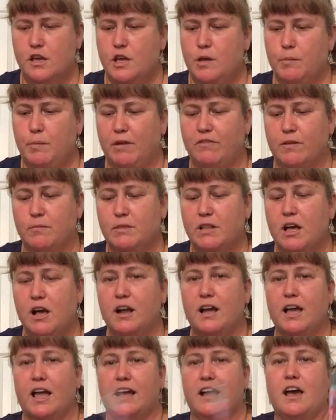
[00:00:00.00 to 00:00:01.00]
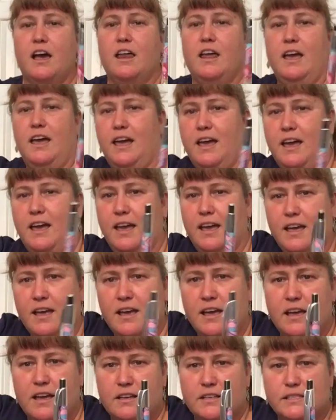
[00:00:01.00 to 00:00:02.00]
But from Lug, I got a
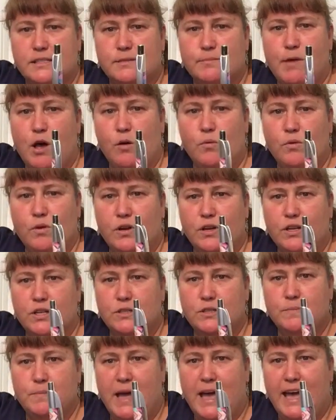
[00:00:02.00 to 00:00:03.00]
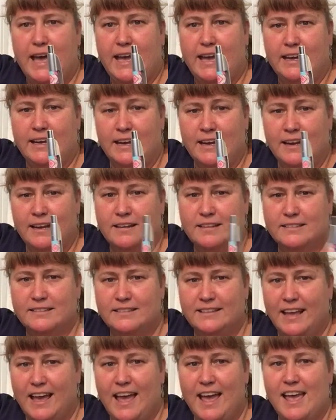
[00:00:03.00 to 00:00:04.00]
Small World pen.
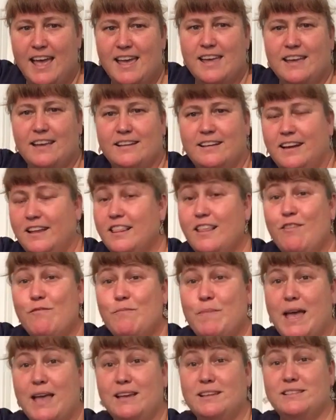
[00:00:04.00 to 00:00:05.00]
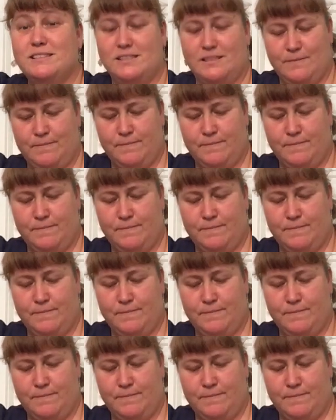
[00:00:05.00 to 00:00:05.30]
Yay, little pens.